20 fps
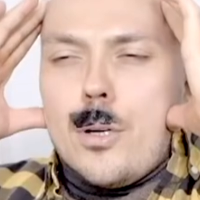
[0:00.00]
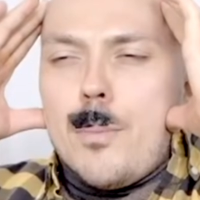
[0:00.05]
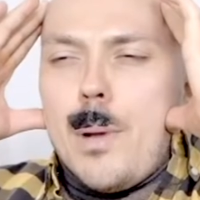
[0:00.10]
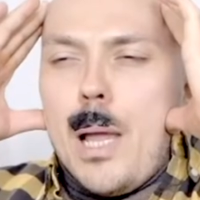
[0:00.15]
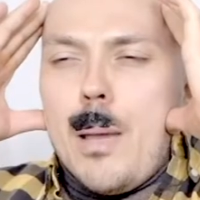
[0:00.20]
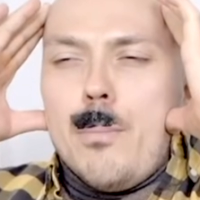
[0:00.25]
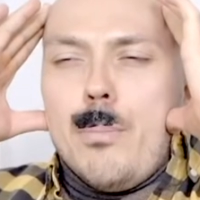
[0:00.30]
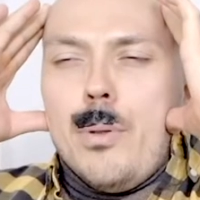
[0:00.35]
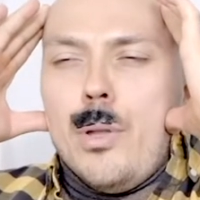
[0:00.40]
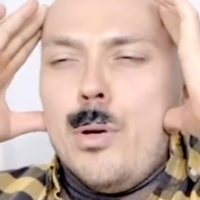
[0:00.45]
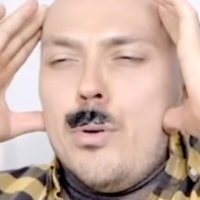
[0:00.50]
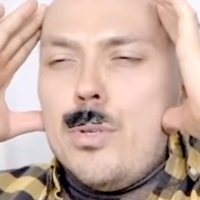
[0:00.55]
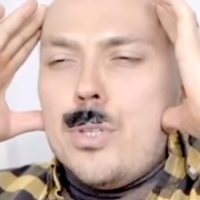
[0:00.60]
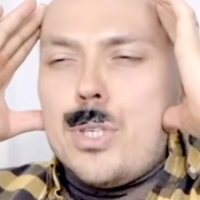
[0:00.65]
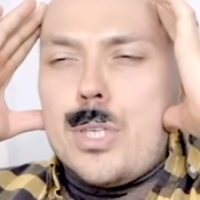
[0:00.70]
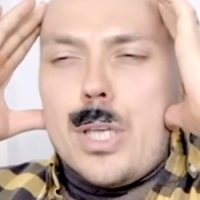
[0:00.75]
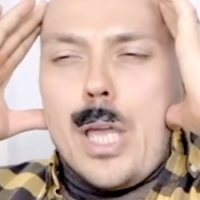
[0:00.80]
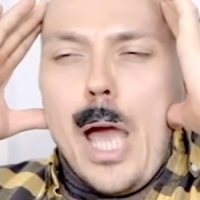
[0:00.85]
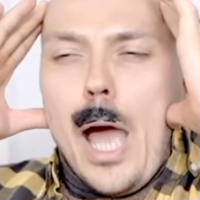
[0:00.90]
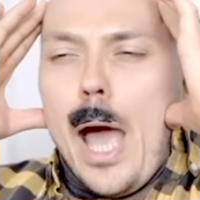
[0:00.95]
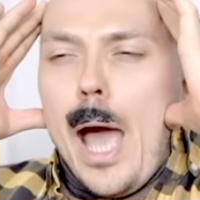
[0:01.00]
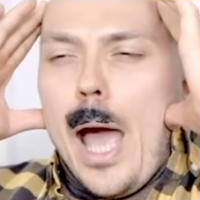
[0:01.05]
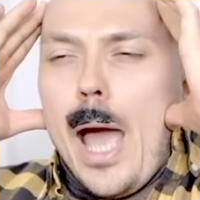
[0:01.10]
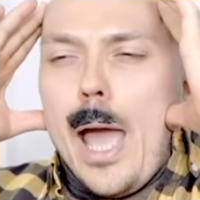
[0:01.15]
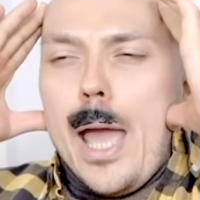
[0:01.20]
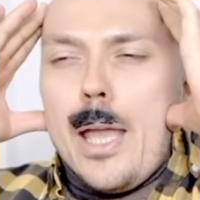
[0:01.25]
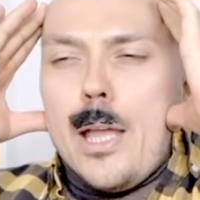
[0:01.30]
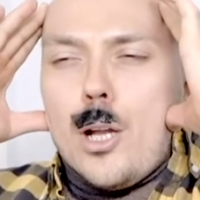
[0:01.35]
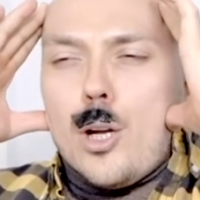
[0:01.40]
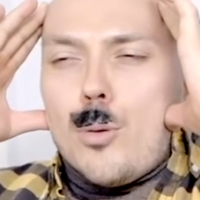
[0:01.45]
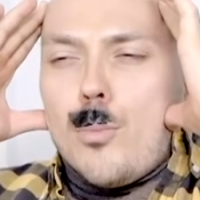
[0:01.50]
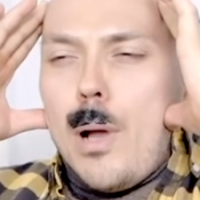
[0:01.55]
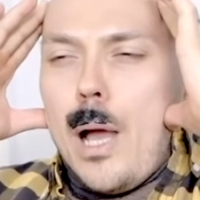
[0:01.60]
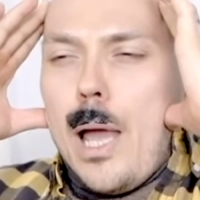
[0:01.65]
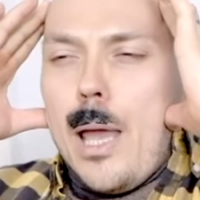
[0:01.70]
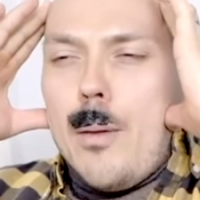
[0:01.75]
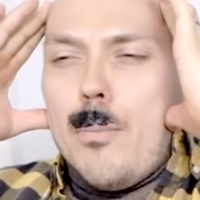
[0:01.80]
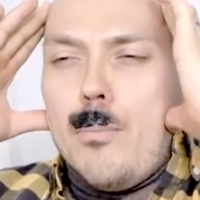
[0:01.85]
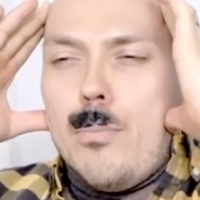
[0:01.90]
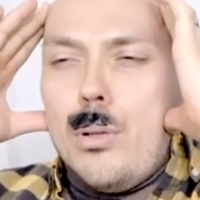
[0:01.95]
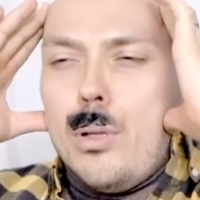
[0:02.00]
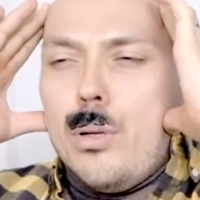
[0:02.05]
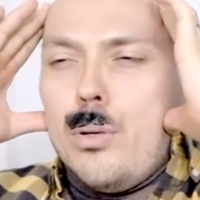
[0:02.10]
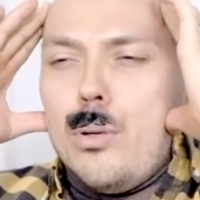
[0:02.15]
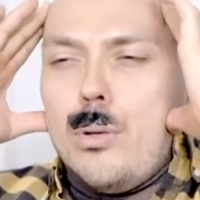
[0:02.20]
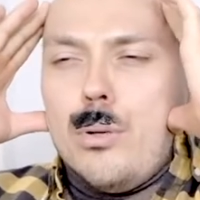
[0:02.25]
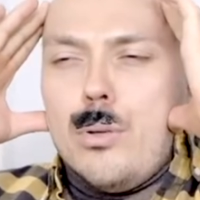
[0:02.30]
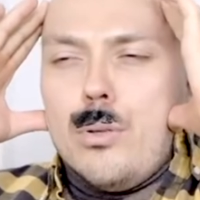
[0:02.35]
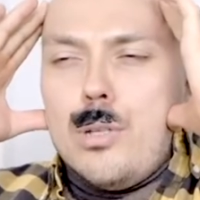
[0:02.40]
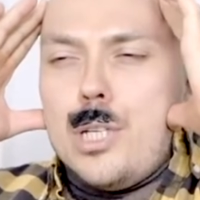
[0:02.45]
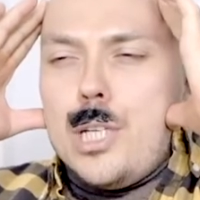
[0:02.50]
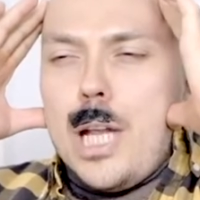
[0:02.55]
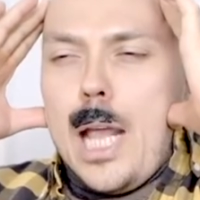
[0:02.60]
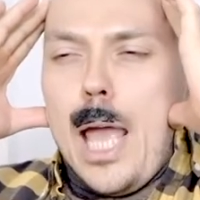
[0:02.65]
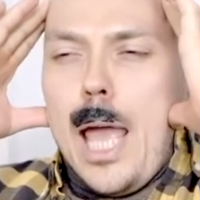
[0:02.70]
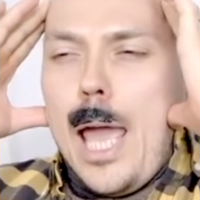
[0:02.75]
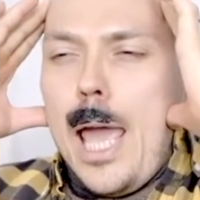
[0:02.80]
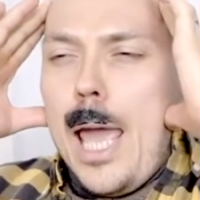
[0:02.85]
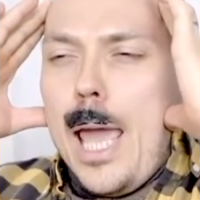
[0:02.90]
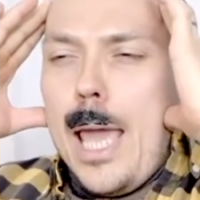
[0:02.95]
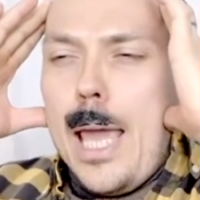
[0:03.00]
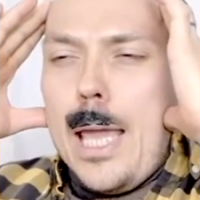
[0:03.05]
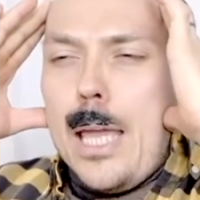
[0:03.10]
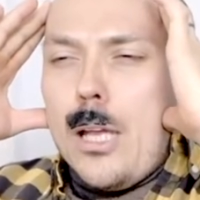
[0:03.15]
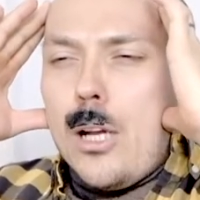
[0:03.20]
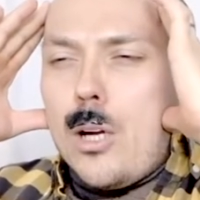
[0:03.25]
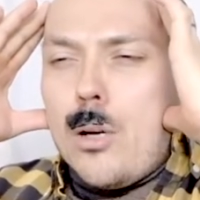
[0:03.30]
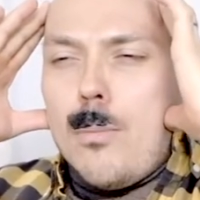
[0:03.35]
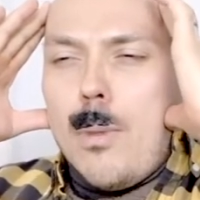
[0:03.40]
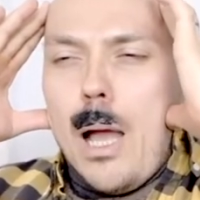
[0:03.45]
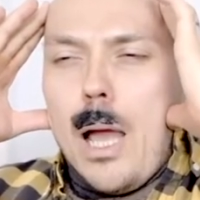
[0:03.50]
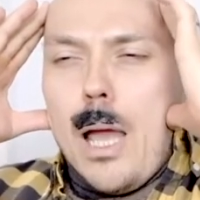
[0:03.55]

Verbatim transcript: you're my blue sky, you're my blue jay, you're